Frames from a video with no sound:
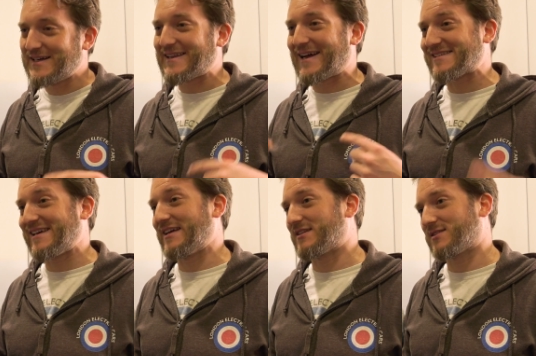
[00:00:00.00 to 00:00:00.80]
and that's
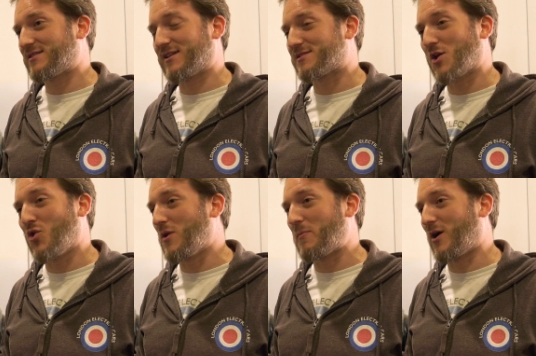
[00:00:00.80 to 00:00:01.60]
it. That's the
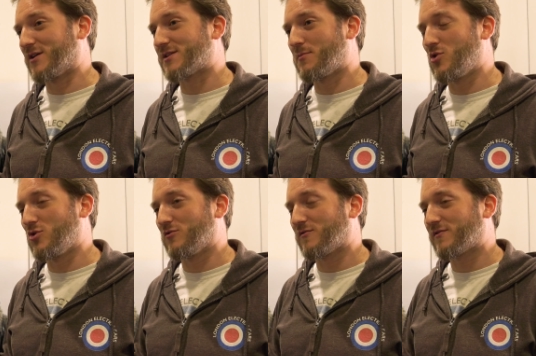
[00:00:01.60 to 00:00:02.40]
only parts that
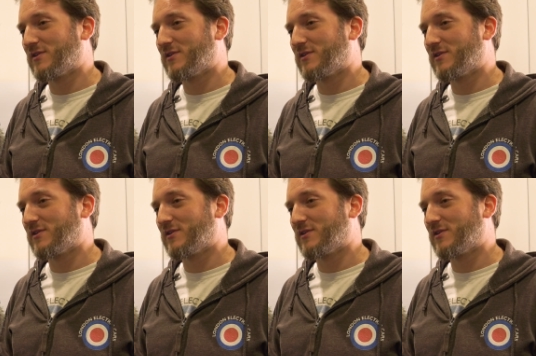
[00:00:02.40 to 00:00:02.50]
move.